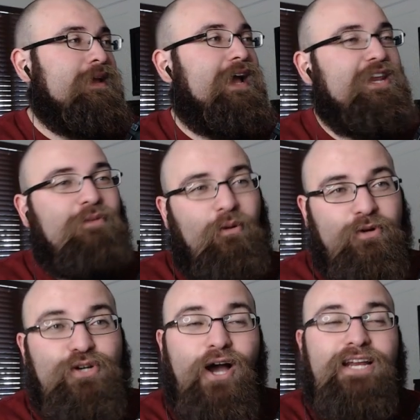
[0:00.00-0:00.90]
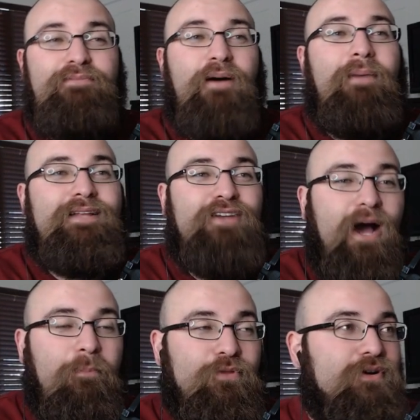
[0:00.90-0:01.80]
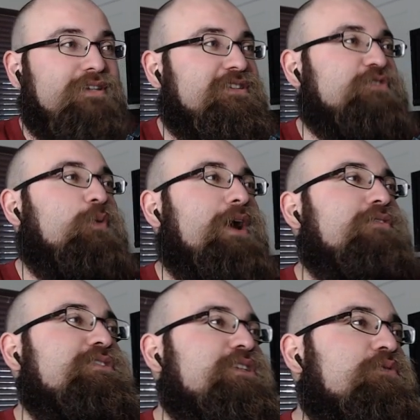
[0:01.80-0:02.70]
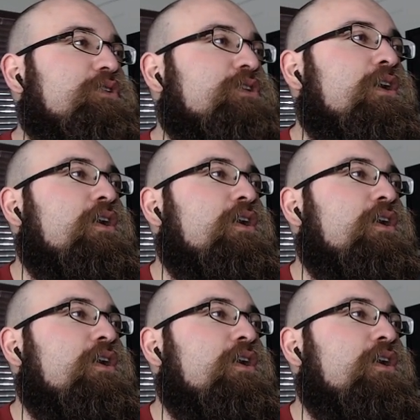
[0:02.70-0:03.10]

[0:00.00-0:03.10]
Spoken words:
Anyway, we're talking about my top 36 wide receivers